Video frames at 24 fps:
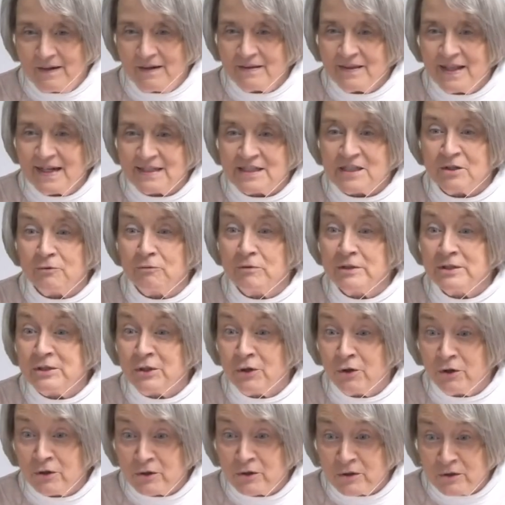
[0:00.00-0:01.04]
That's a
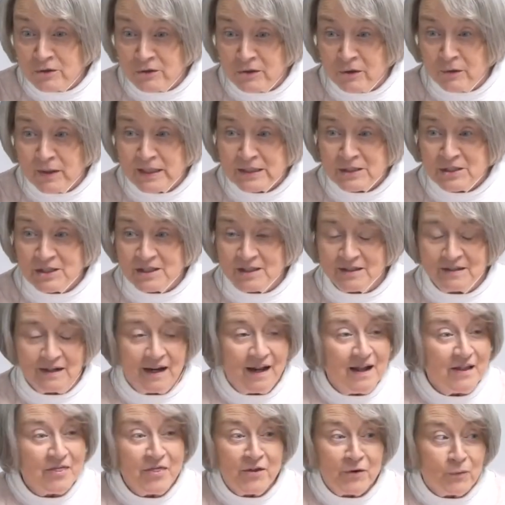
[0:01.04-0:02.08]
rhetorical question.
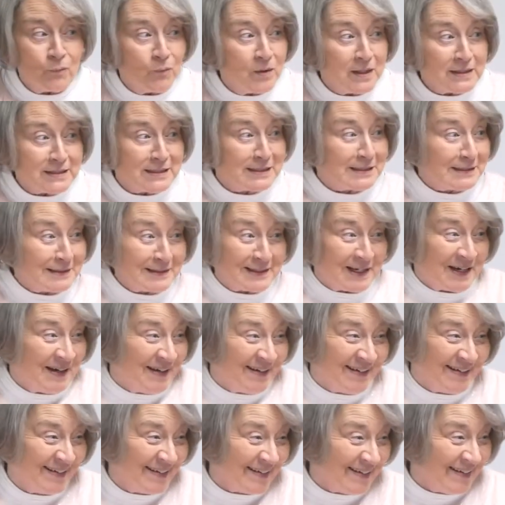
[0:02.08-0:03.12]
There wasn't
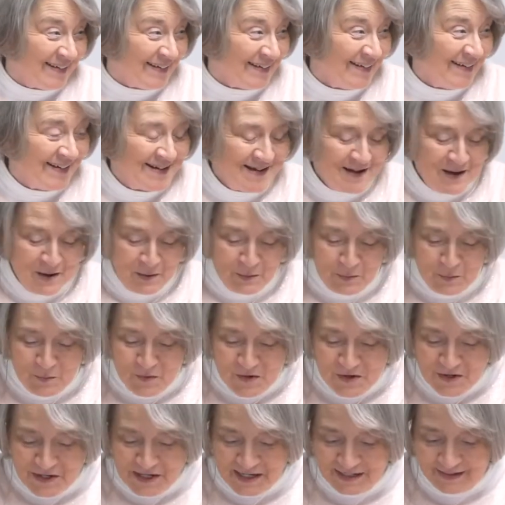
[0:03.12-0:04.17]

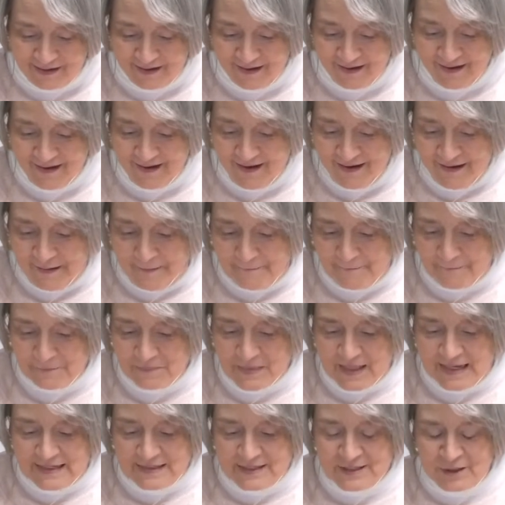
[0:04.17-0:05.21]
one.
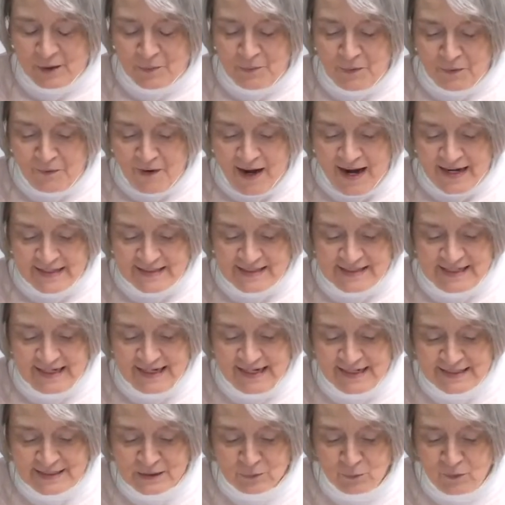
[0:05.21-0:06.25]
So Barak
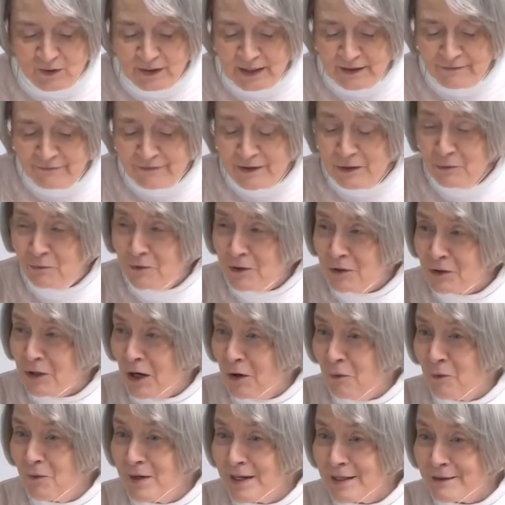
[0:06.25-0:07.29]
says, well, if you will
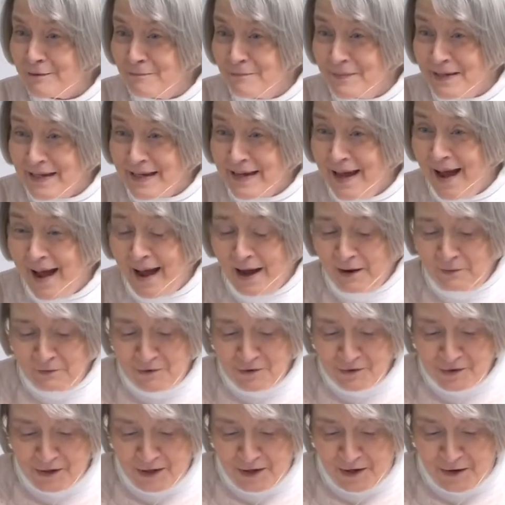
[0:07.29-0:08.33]
go with me, I will
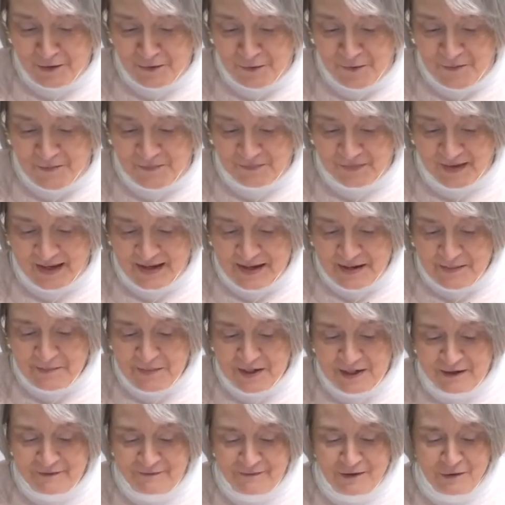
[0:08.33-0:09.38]
go. But
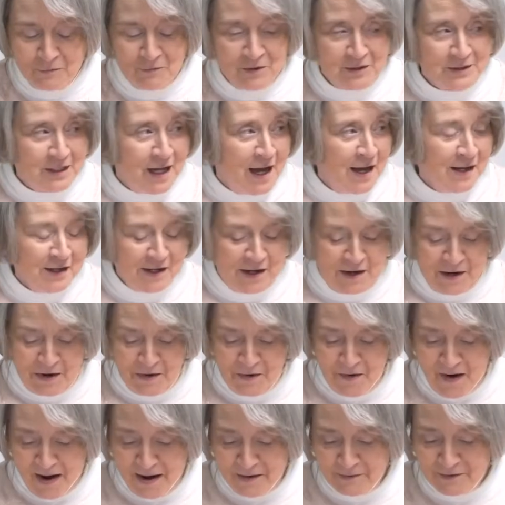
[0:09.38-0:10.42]
if you will not go,
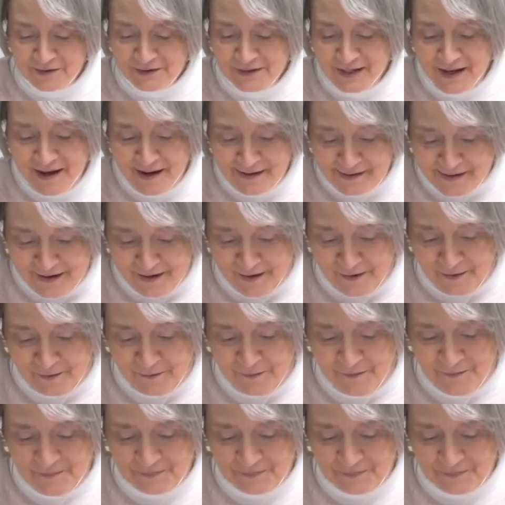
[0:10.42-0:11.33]
I will not go.